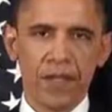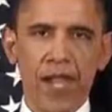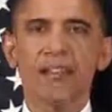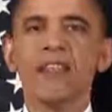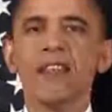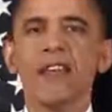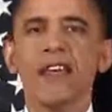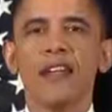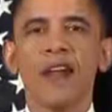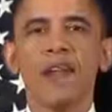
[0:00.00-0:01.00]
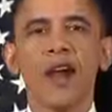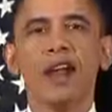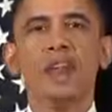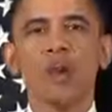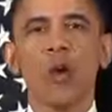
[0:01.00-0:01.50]
I said that
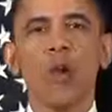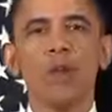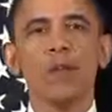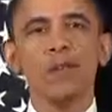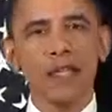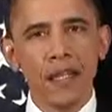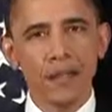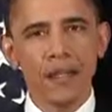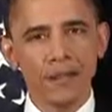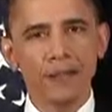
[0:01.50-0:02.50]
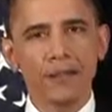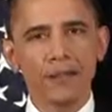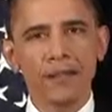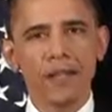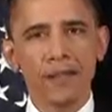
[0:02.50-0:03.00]
America's role would be limited,
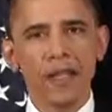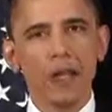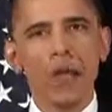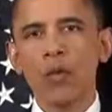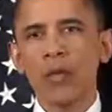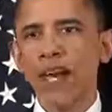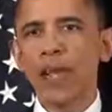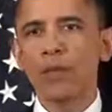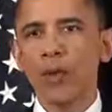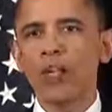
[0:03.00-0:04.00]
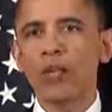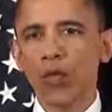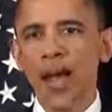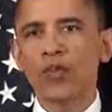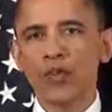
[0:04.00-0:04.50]
and that we would not put
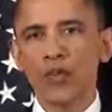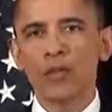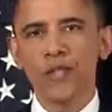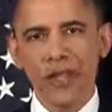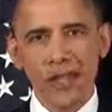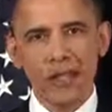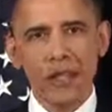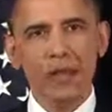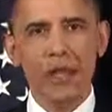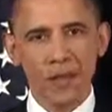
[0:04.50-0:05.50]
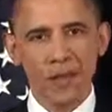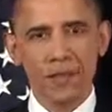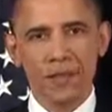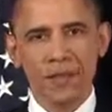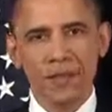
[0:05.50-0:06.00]
ground troops into Libya,
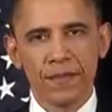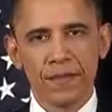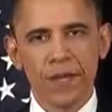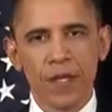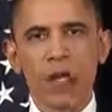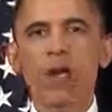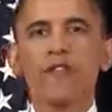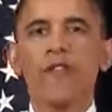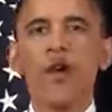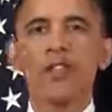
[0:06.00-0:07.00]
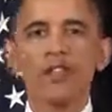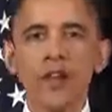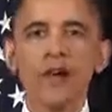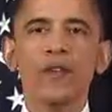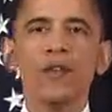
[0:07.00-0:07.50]
that we would focus
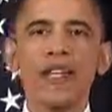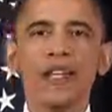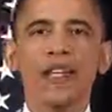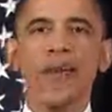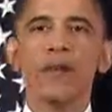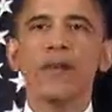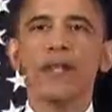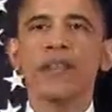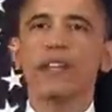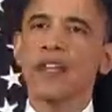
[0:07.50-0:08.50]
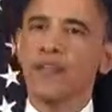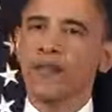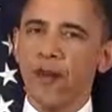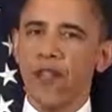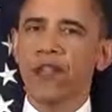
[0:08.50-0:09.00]
our unique capabilities on the
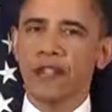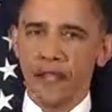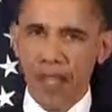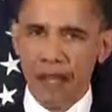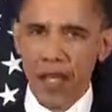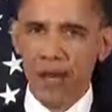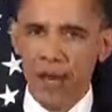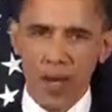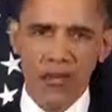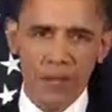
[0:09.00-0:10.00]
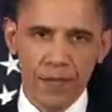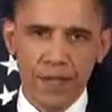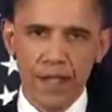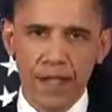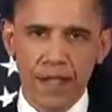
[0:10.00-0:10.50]
front end of the operation,
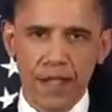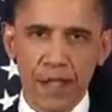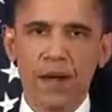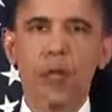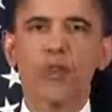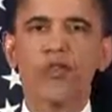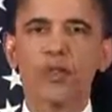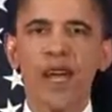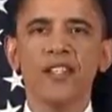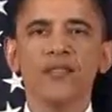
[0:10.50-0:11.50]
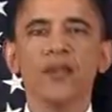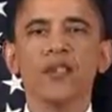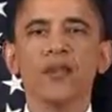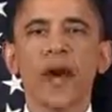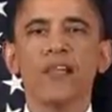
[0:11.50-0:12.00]
and that we would transfer
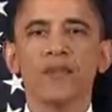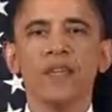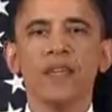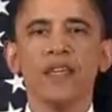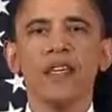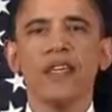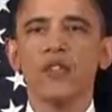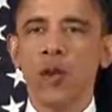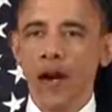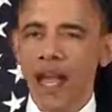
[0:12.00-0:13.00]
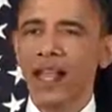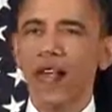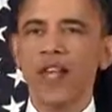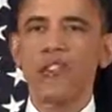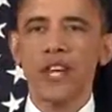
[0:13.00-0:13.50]
responsibility to our
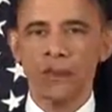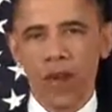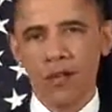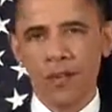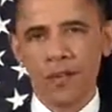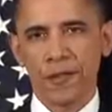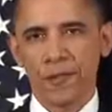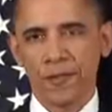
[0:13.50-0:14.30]
allies and partners.